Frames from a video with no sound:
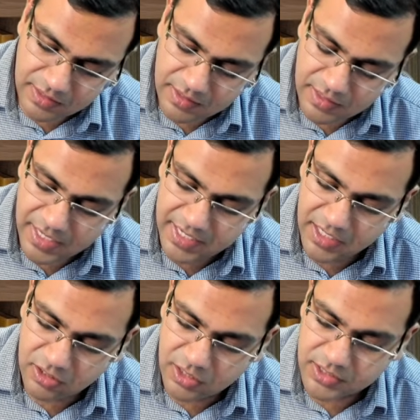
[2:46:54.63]

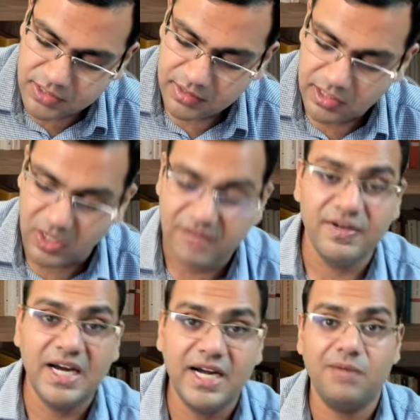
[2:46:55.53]
Hiring cost. Now
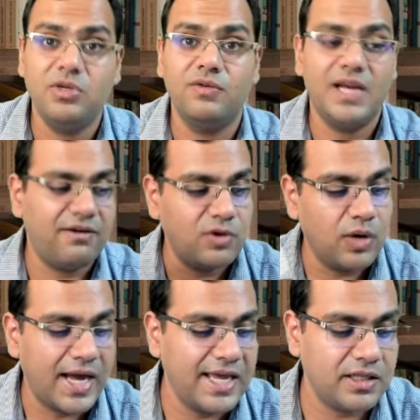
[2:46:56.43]
every time you will have to
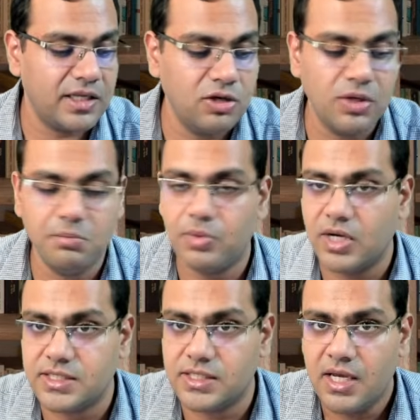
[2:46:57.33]
hire the new
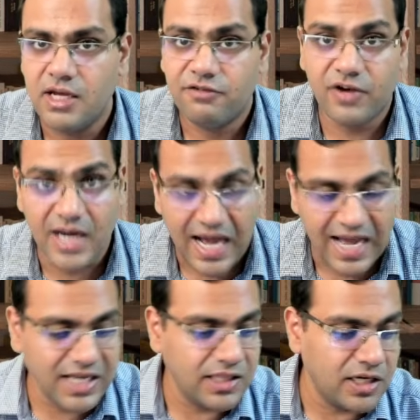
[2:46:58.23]
employees. For
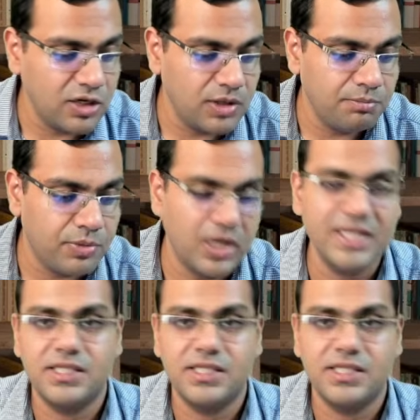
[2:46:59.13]
hiring the new employees,